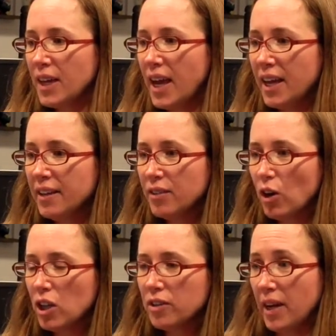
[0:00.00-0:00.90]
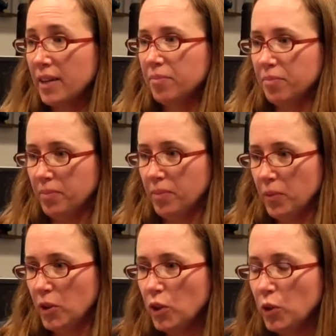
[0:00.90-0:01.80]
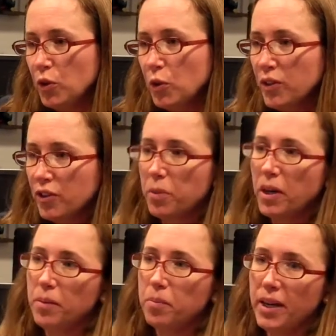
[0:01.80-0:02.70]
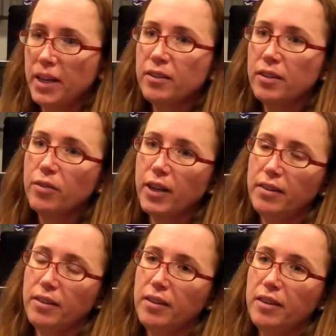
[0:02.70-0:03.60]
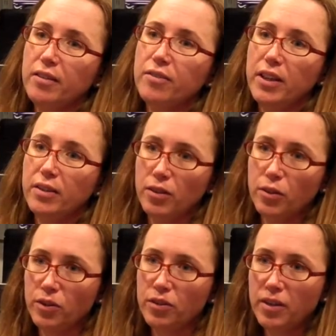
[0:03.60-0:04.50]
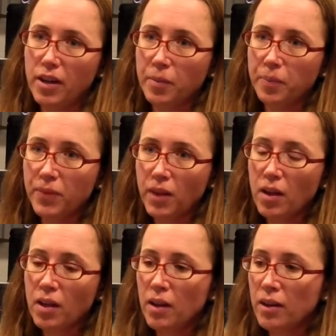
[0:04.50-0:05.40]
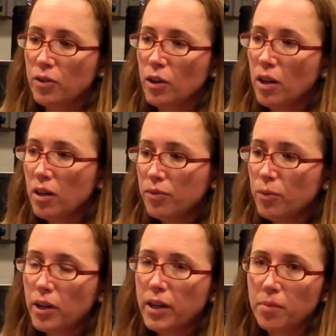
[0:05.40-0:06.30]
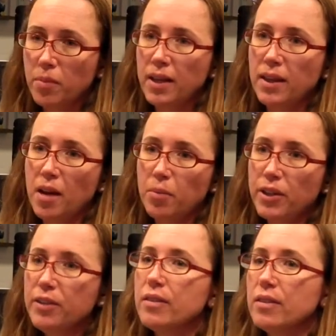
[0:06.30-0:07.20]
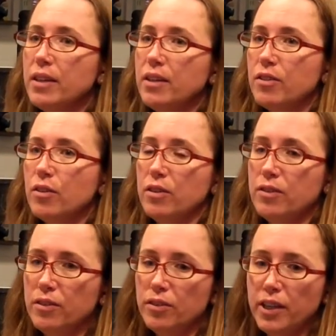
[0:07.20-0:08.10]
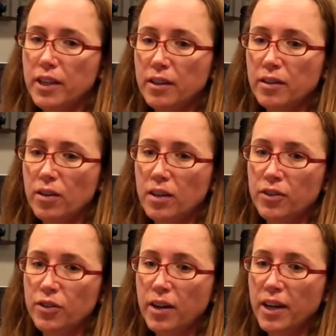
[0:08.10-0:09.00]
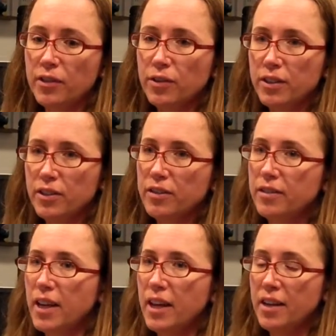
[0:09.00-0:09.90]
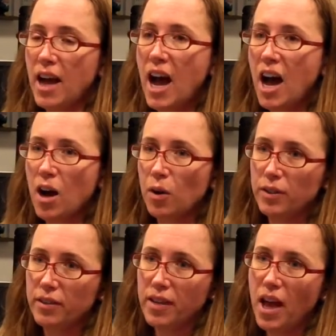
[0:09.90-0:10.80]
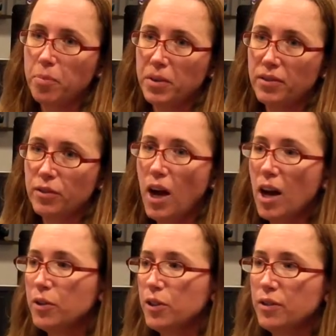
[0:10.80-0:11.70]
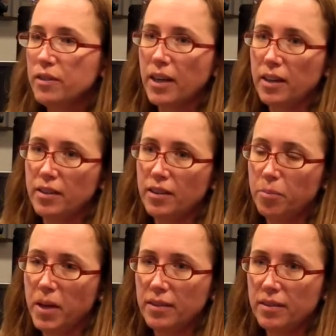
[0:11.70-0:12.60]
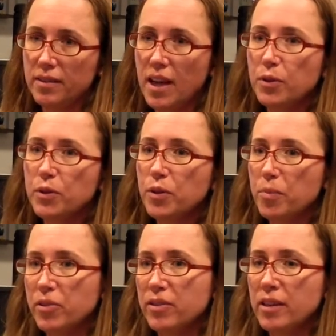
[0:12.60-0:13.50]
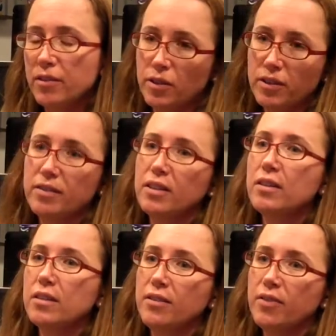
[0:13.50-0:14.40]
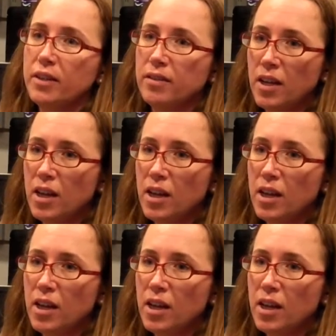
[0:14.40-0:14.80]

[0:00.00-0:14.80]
And you do this by integrating these events across time. So a lot of work in my lab recently has concentrated on trying to understand how this happens. So how do you detect these patterns? How do you represent not a single event,